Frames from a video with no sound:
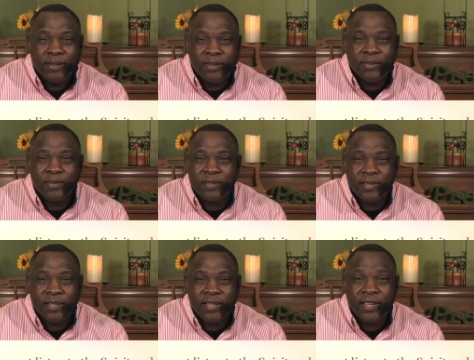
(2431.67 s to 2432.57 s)
Oh,
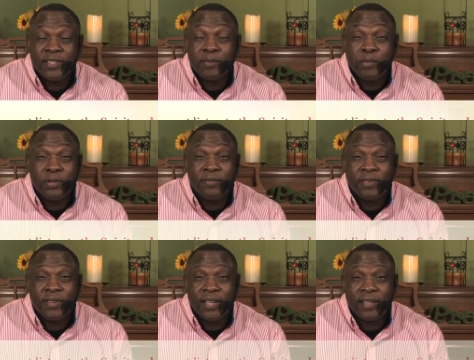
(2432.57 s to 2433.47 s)
it's a
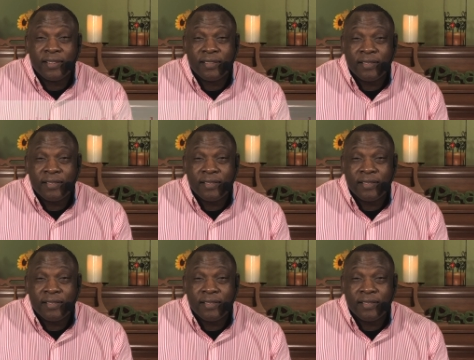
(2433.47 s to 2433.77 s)
beautiful thing.